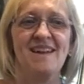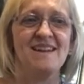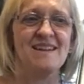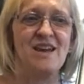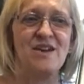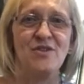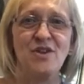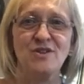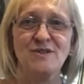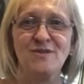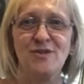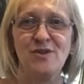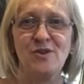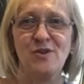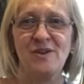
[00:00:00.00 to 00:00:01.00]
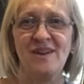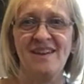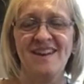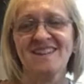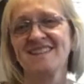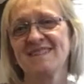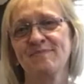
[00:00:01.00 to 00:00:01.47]
Now those of you who'd
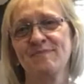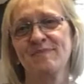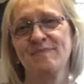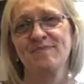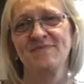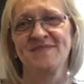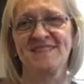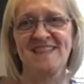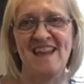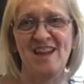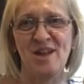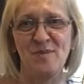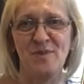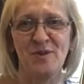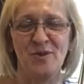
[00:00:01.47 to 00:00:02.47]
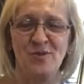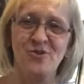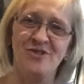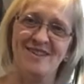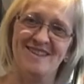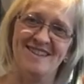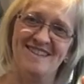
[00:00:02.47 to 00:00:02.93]
like to take up the
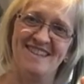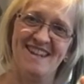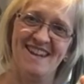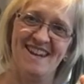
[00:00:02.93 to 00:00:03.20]
gauntlet,